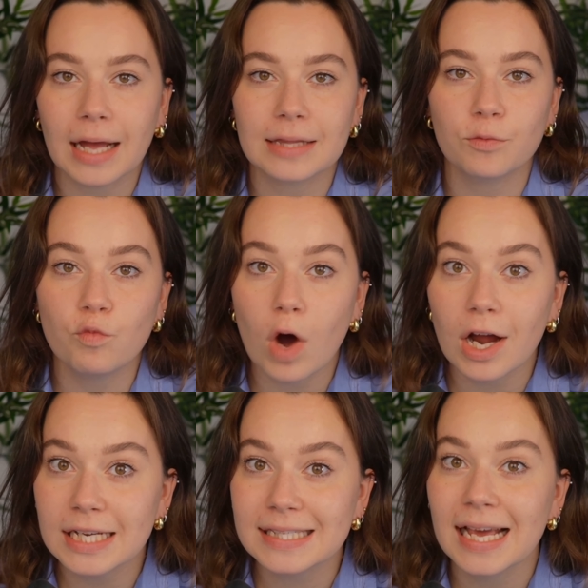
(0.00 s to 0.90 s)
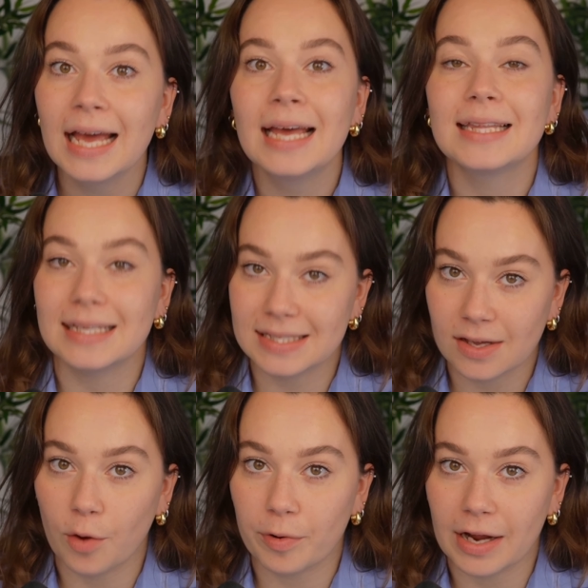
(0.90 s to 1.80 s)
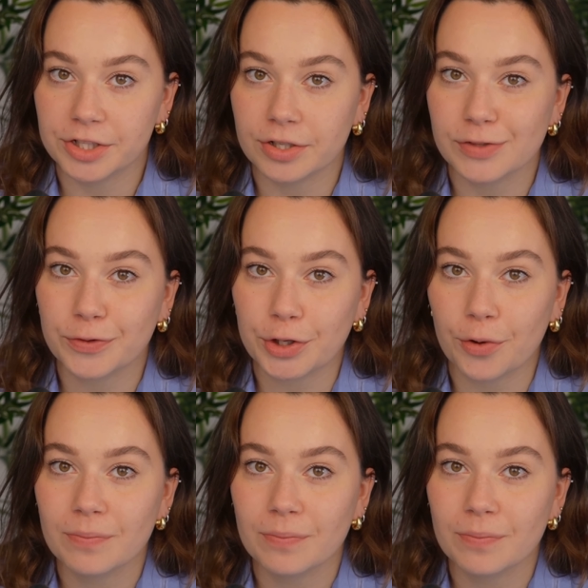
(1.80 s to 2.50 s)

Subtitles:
at once, this operation is for you.